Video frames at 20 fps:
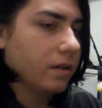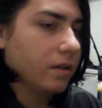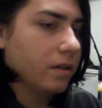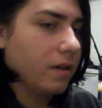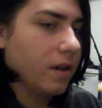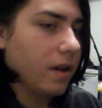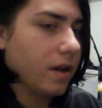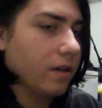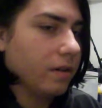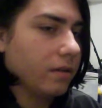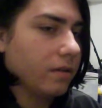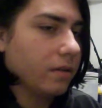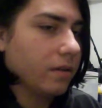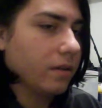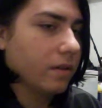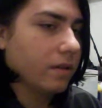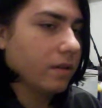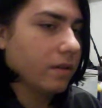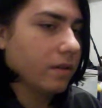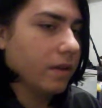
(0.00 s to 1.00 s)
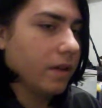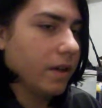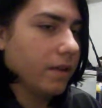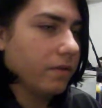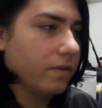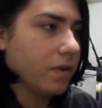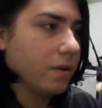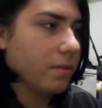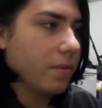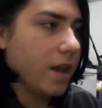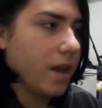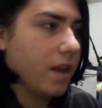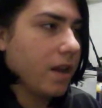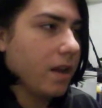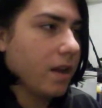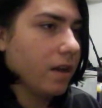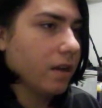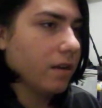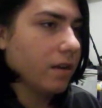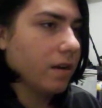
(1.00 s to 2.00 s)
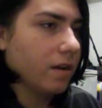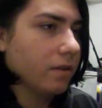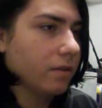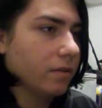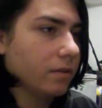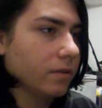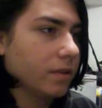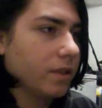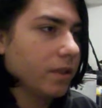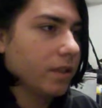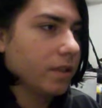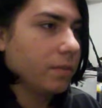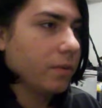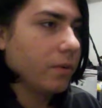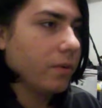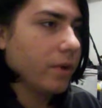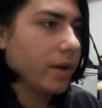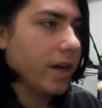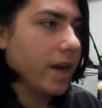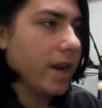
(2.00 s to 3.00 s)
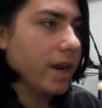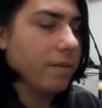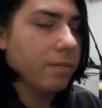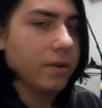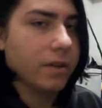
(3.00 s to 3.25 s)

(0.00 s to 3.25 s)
if you're making $6.8